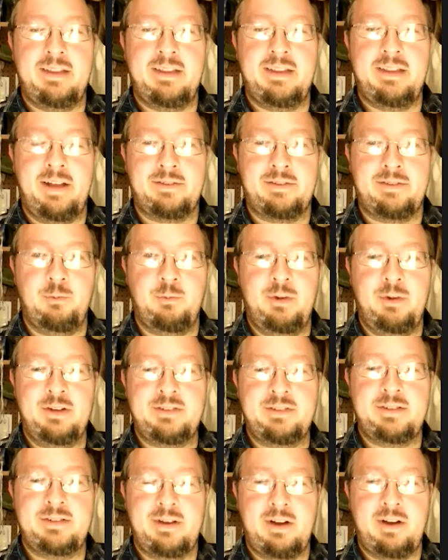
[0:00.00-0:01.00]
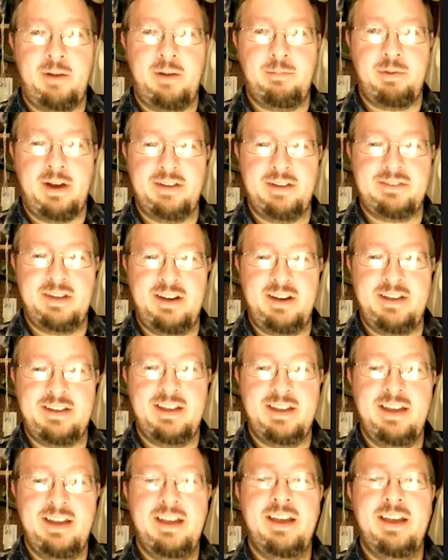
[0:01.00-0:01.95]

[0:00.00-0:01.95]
that witch prosthetic